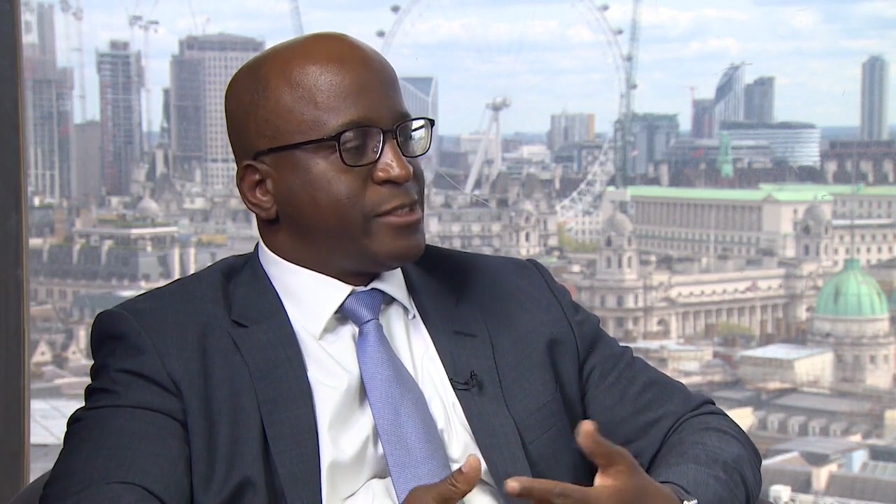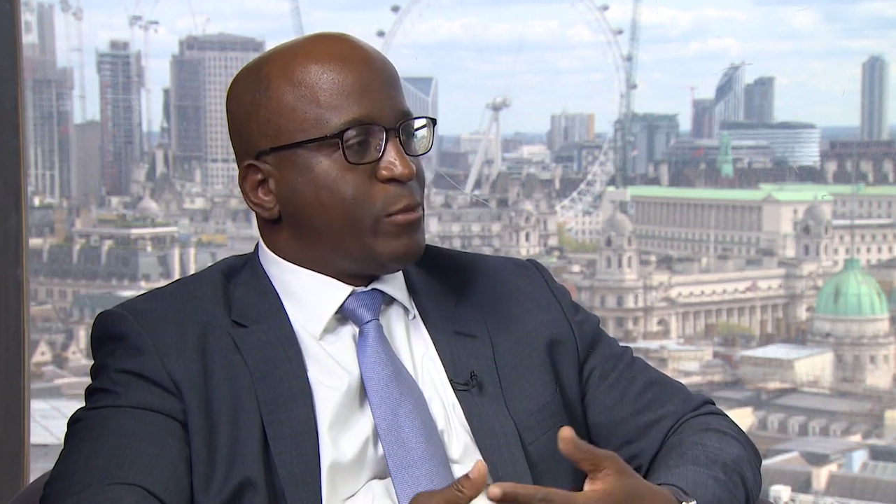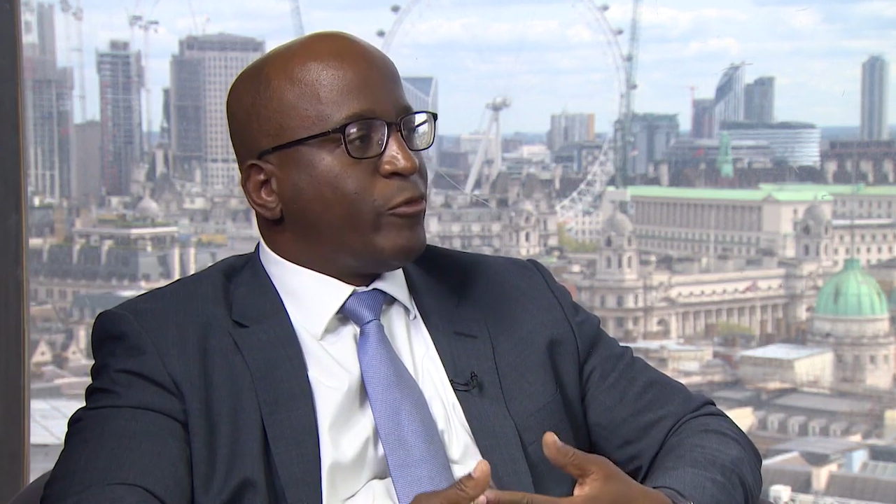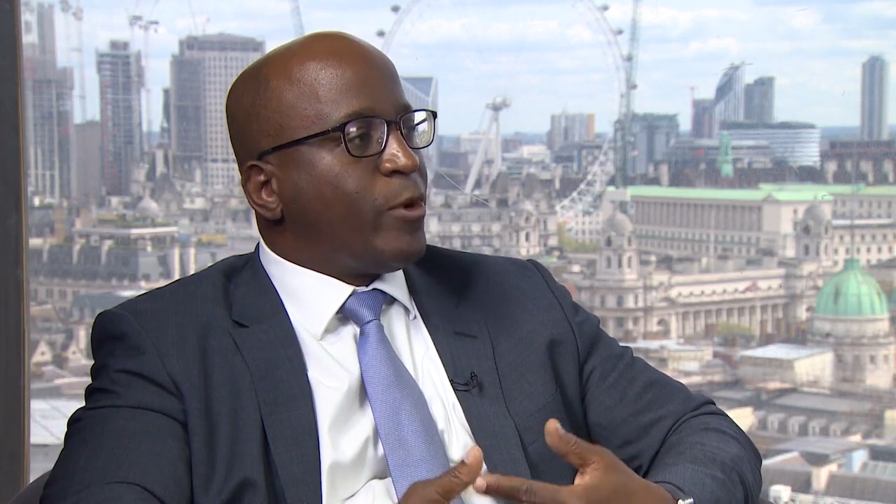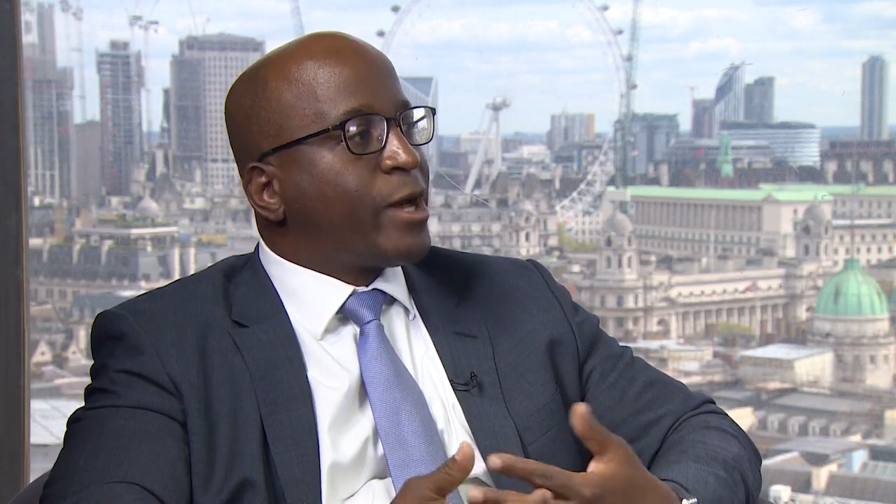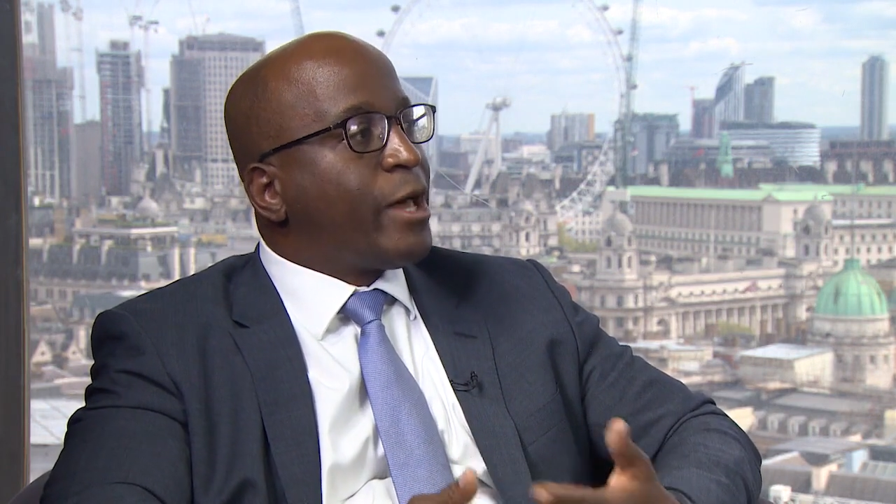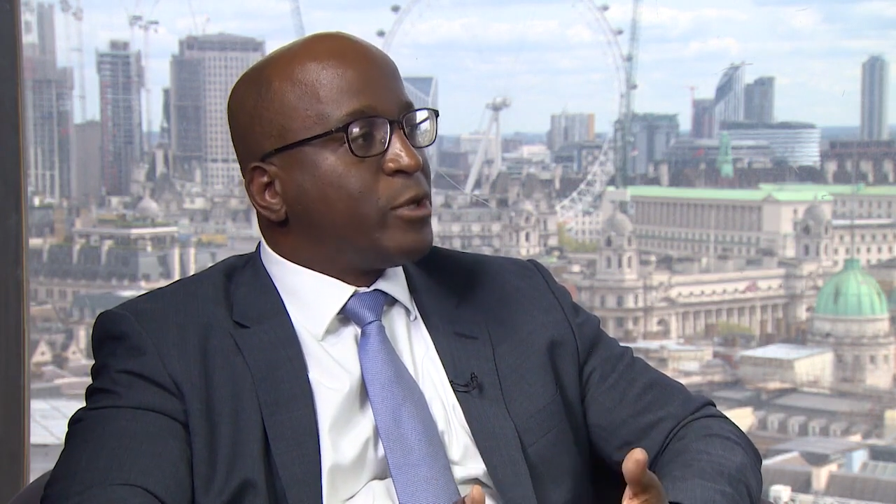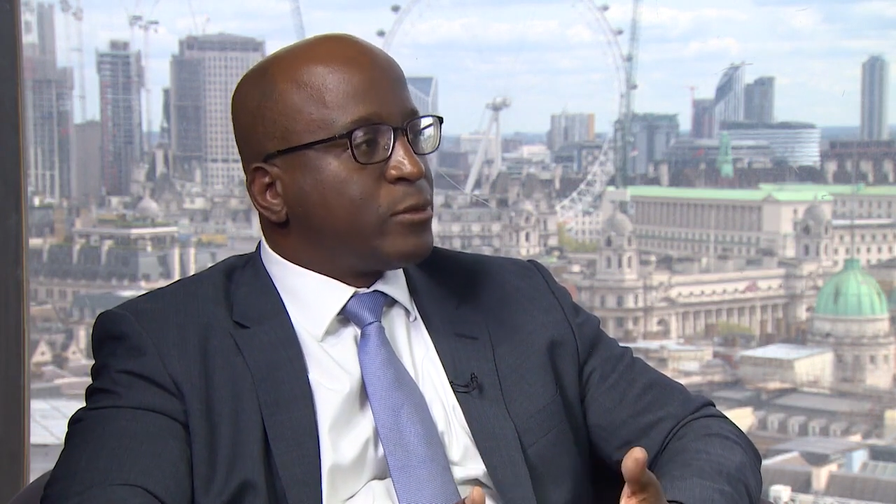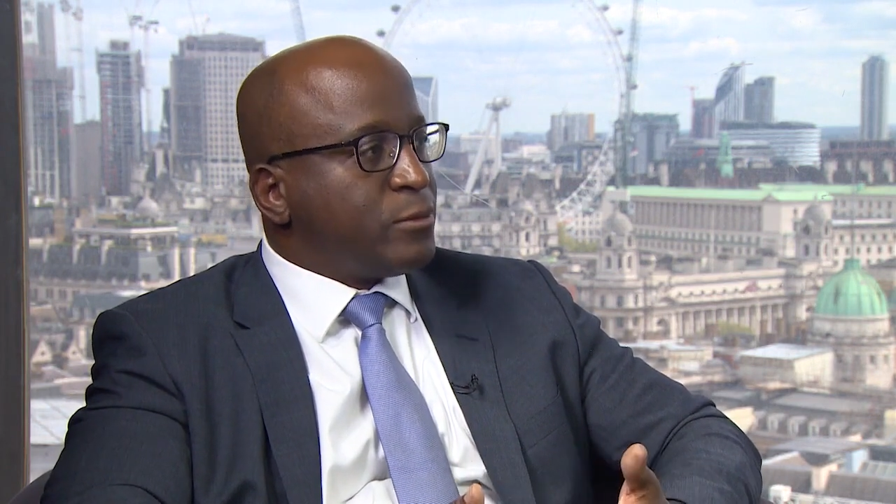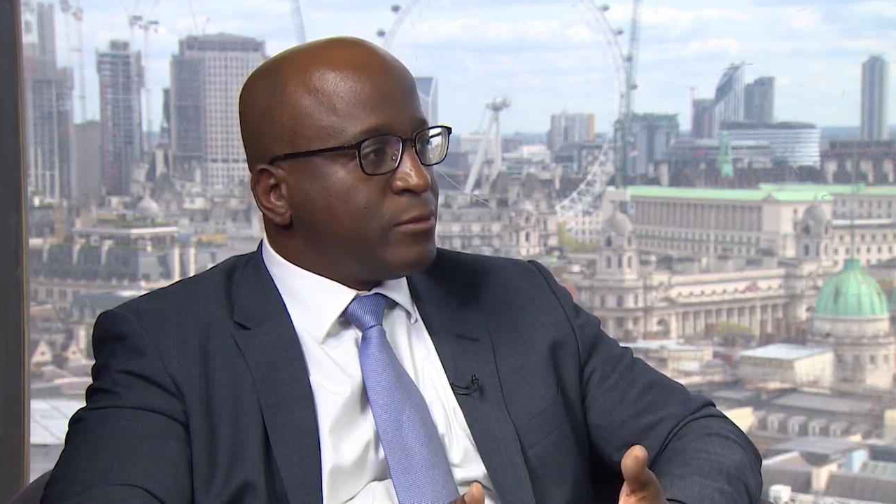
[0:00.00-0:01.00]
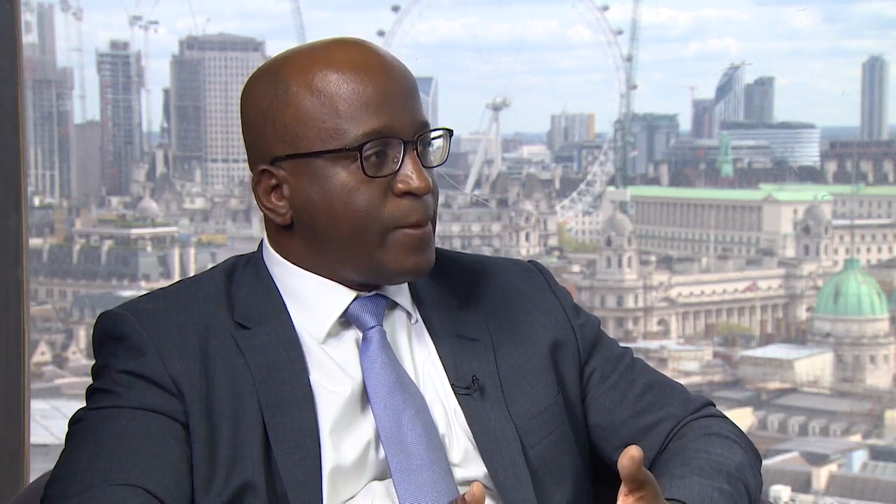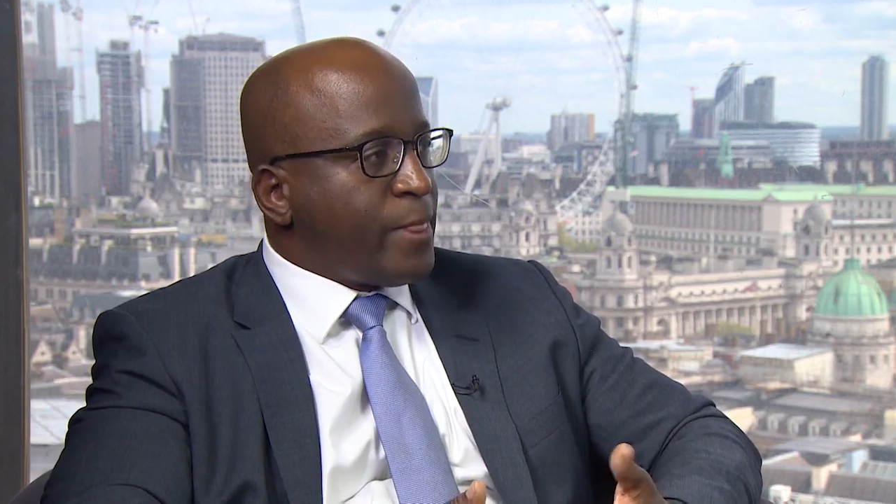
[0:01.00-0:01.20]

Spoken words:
some of our capital